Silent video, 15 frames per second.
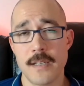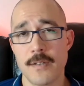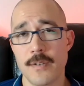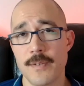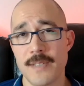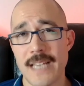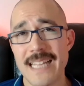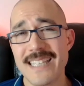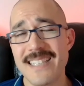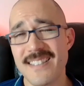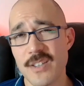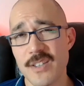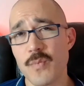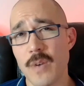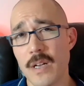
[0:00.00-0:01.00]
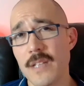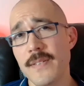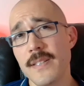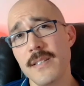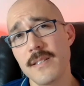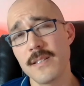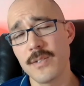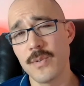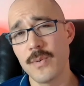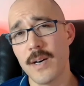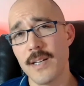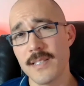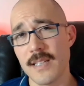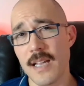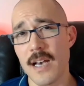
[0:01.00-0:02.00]
that are sadly still relevant to
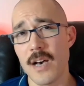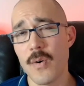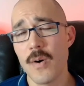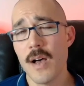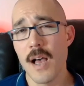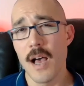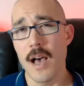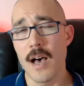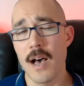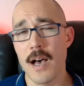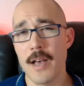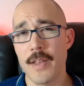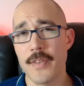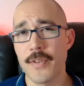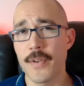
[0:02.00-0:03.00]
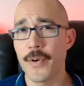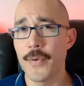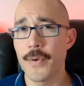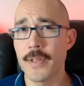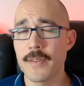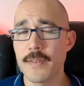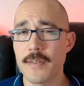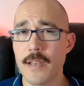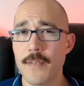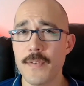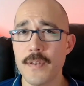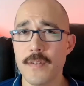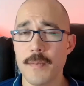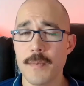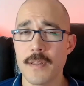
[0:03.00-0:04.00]
us now. So it's
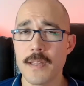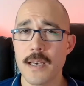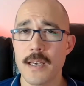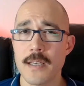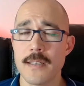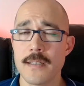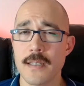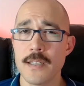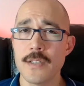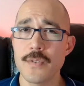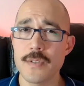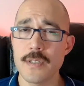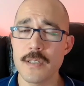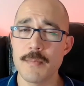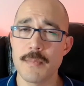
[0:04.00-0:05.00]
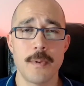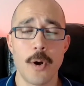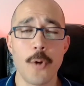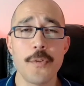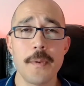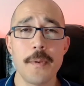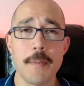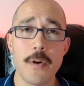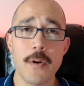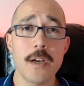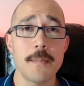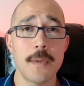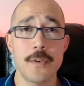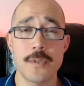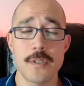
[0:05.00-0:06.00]
definitely something that is interesting, but ultimately my
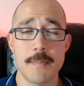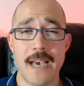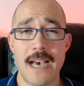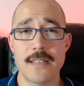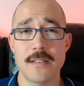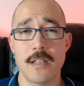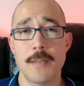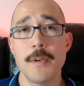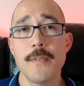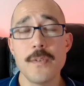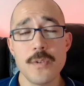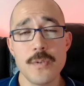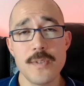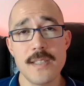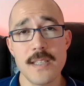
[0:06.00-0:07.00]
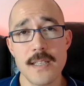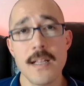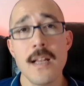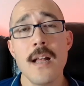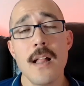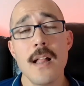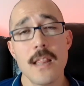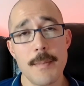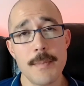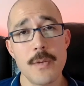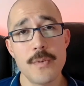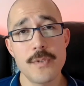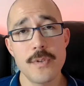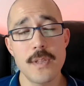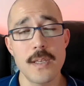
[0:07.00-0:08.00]
recommendation was to pass on it. But if you do see it, let me know
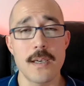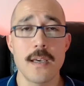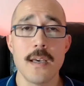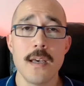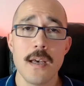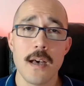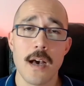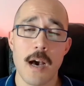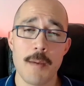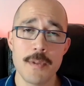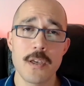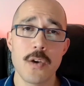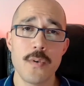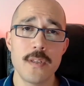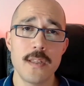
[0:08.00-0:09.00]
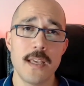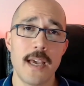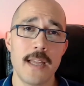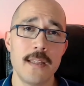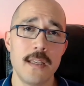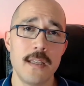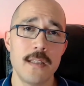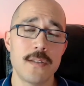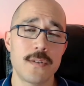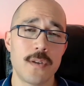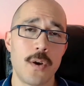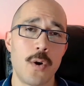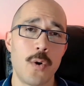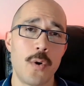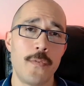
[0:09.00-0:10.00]
what you think. I'm going to go into the ending.
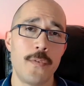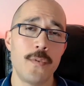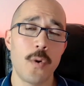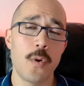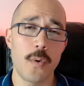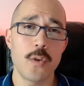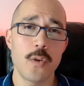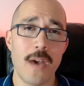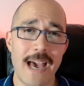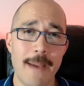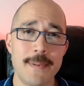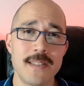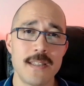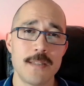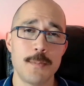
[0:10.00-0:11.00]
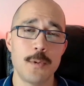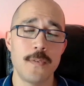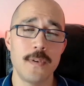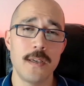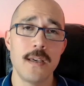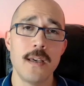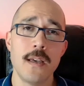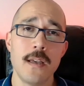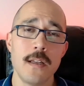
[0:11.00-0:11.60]
So if you don't want to know what happens in this movie,